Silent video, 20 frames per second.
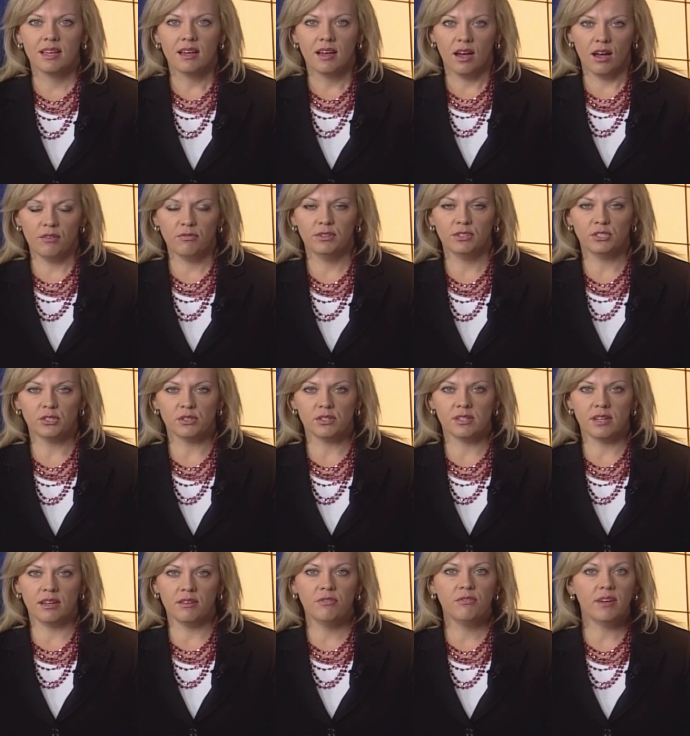Officials
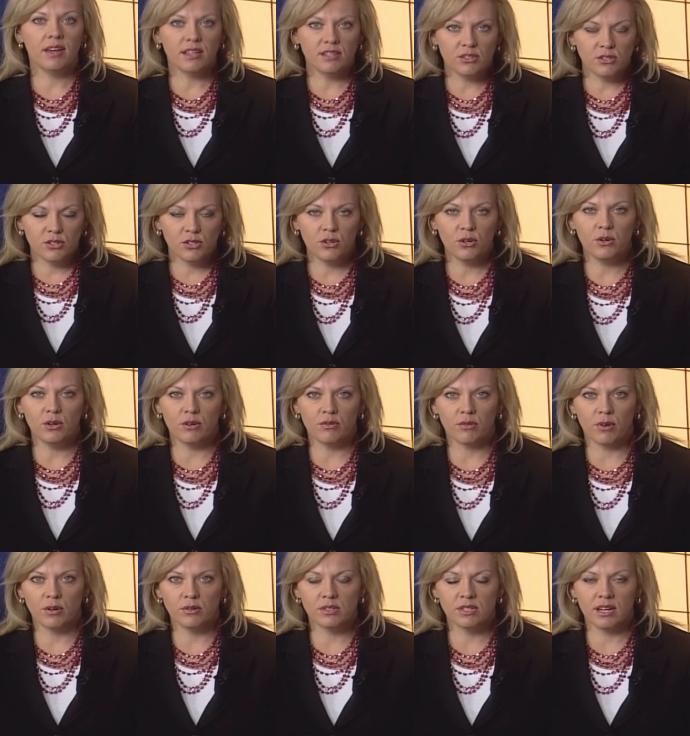say phase two of
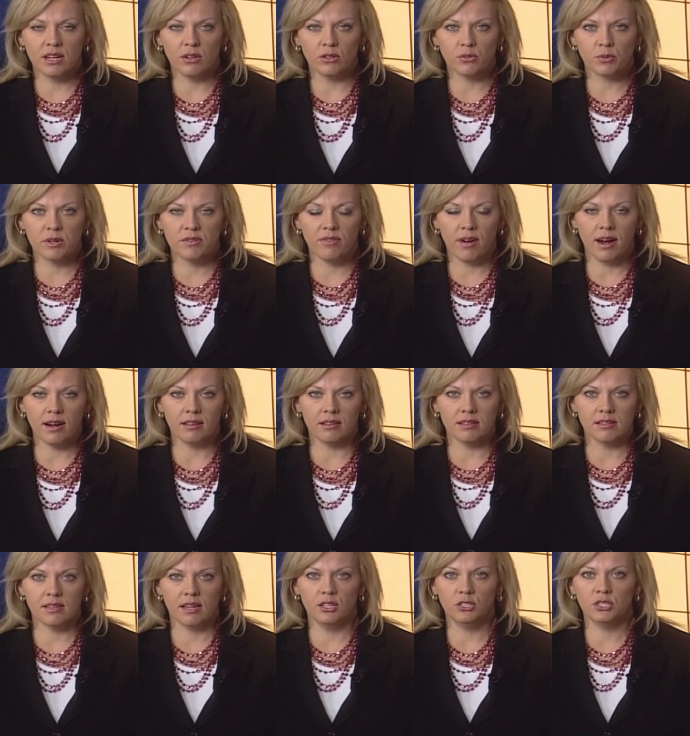Rosedale's
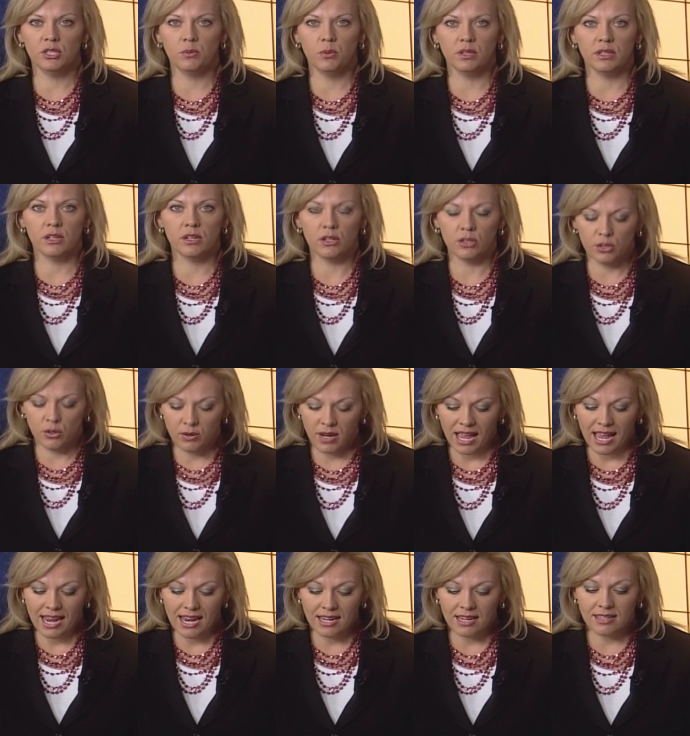revitalization will include
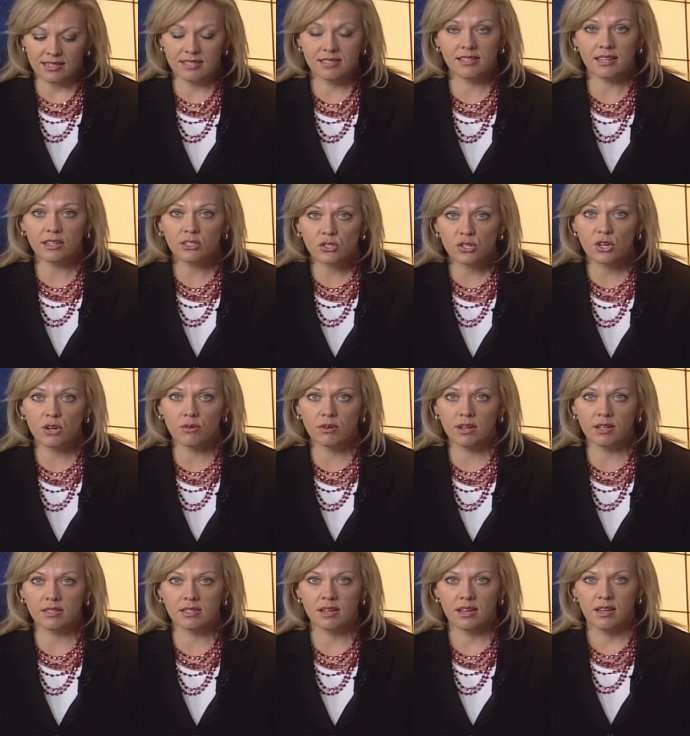86
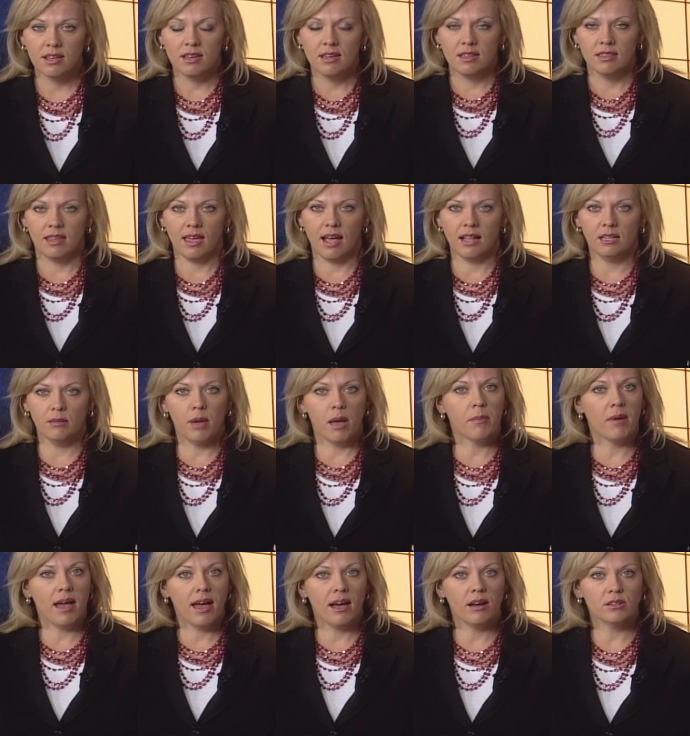units. The
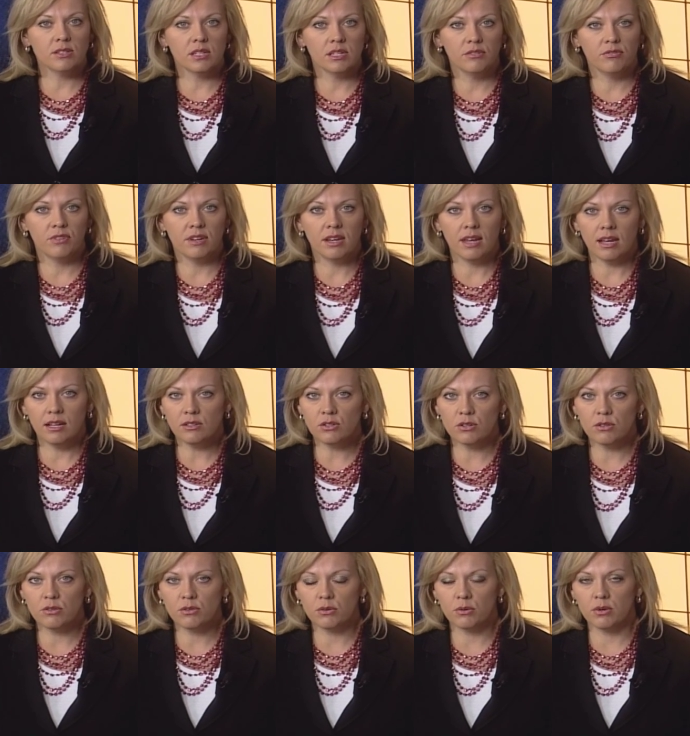Alabama Housing Finance
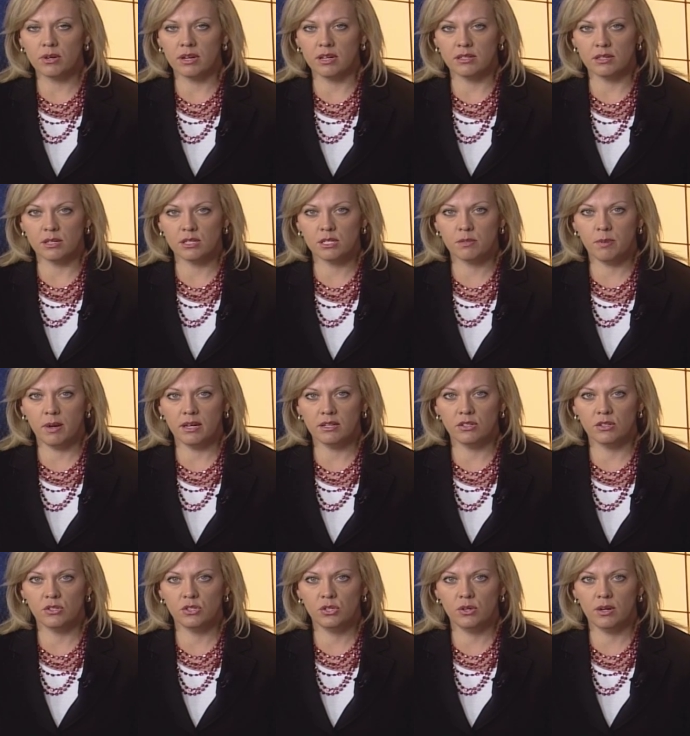Authority is
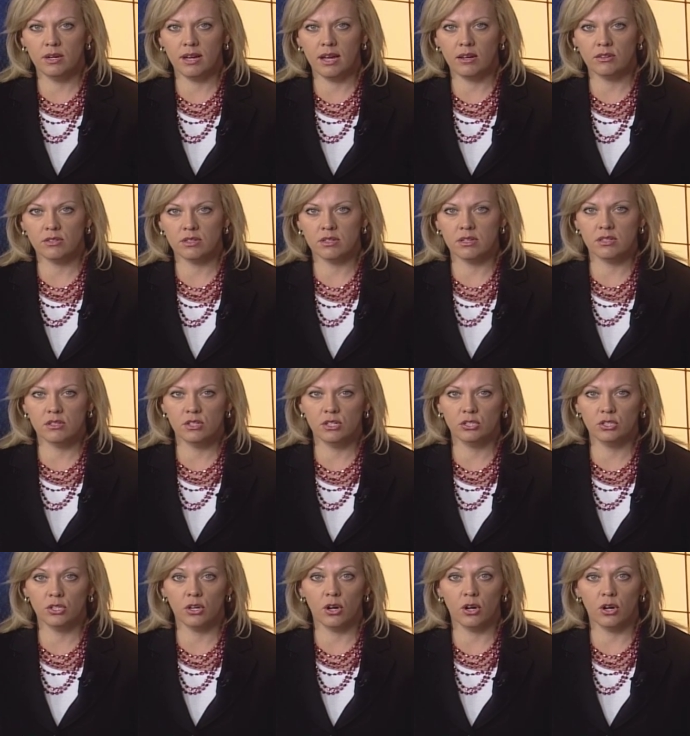expected to announce a decision